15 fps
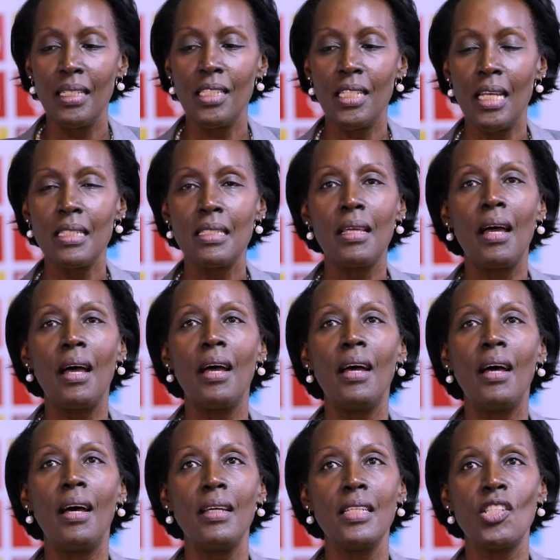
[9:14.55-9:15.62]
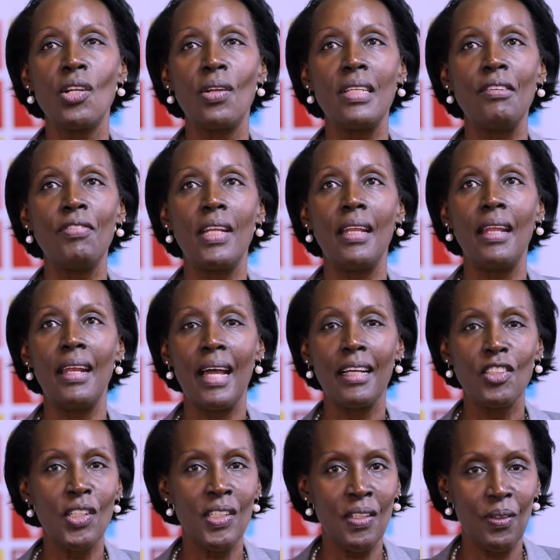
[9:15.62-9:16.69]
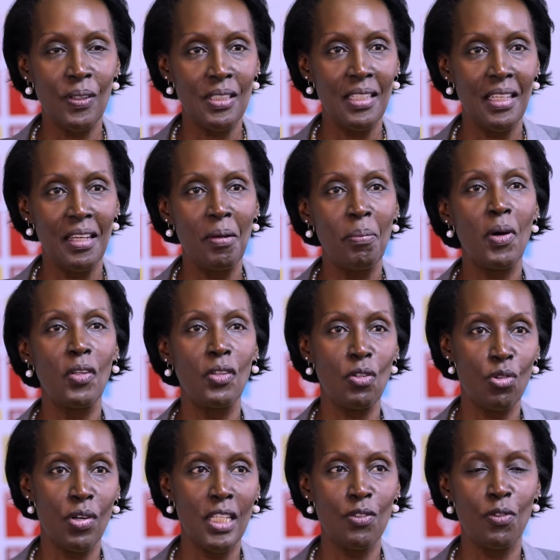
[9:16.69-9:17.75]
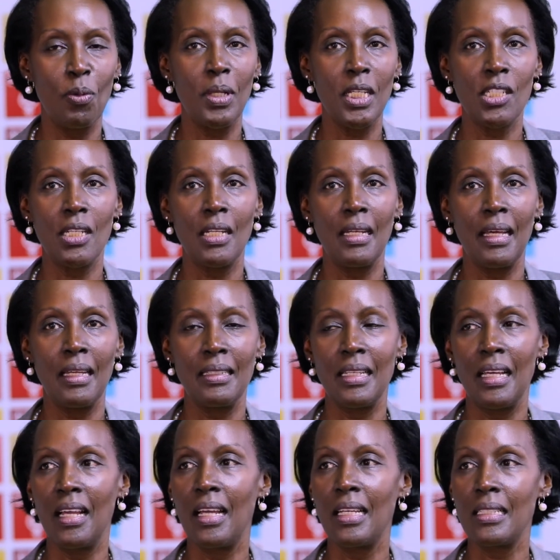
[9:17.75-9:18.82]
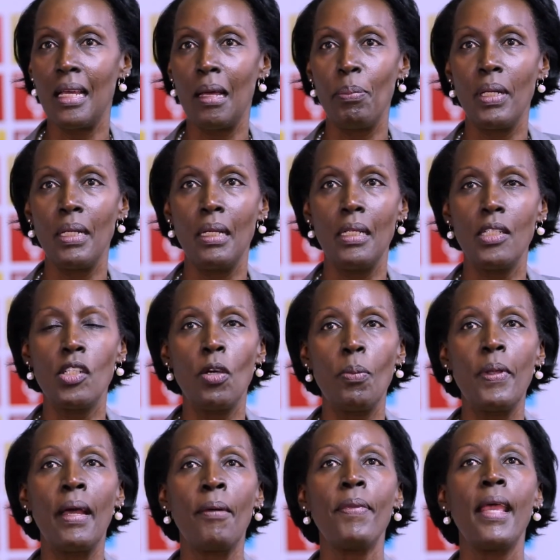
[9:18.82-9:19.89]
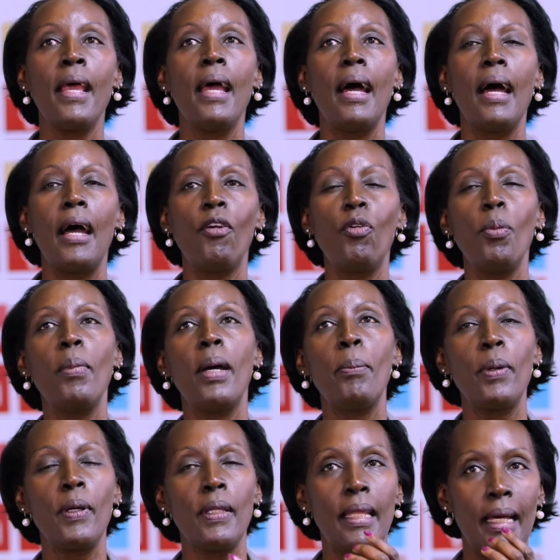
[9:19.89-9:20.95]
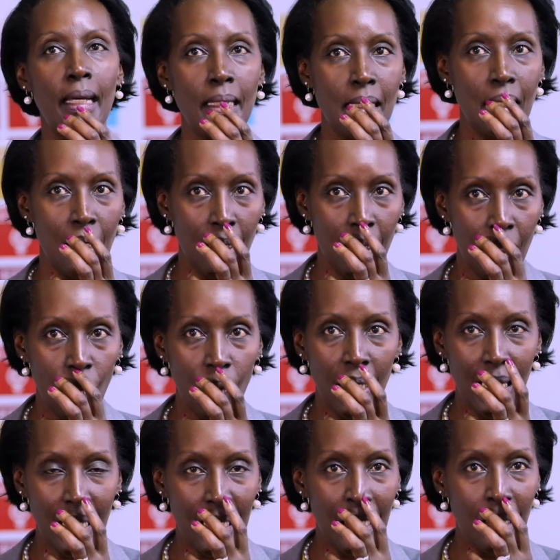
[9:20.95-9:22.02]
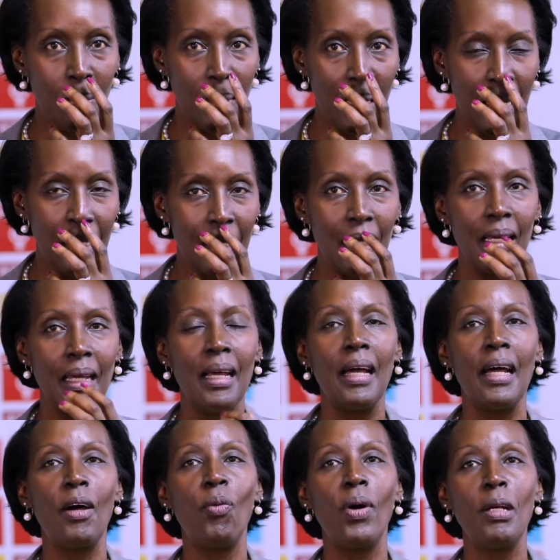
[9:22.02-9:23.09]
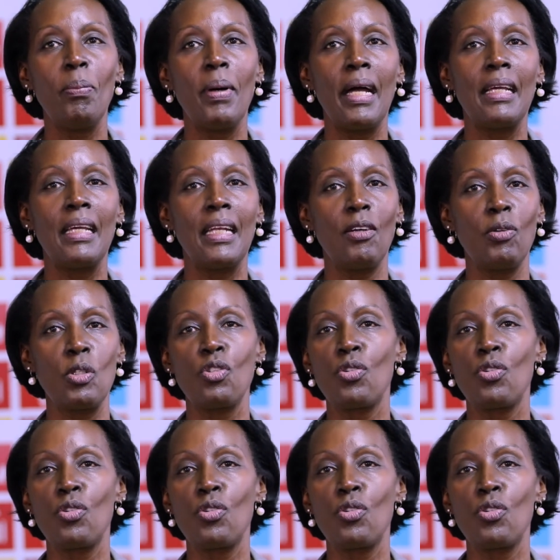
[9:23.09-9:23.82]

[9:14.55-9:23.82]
Just it's not even an anecdote about the transformation that has happened in Ethiopia. I remember that when I came back, I went back and I was